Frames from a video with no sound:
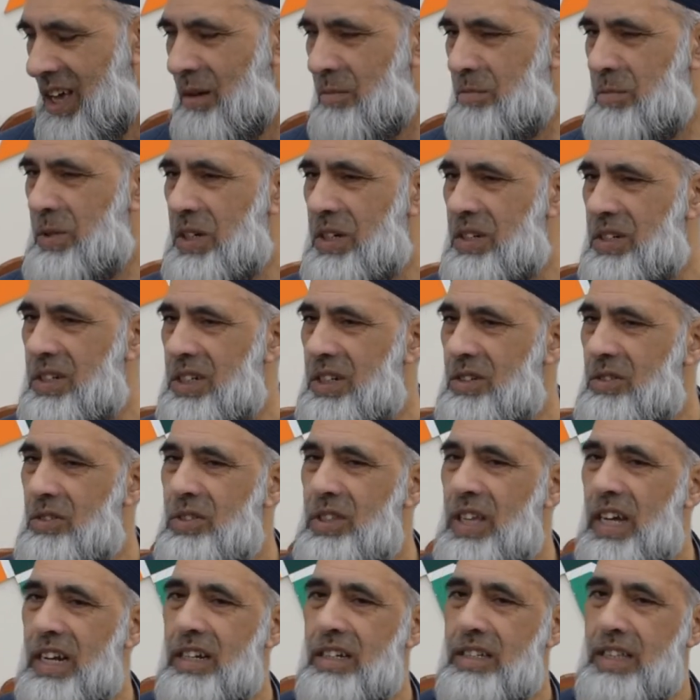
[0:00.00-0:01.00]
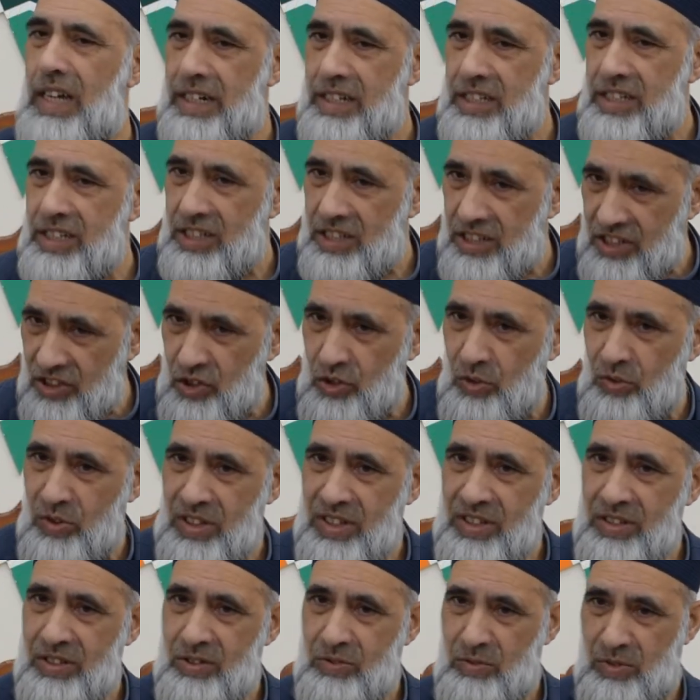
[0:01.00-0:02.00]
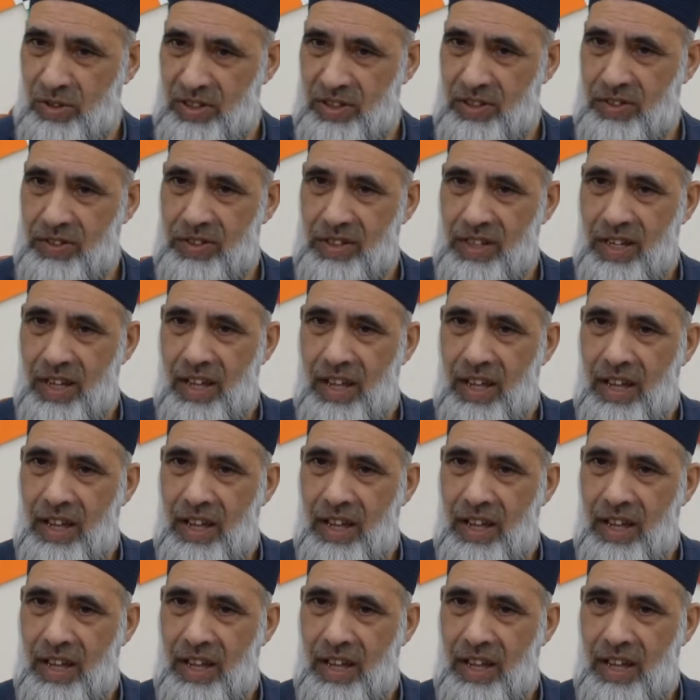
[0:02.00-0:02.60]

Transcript: But, you know, that is showing to us,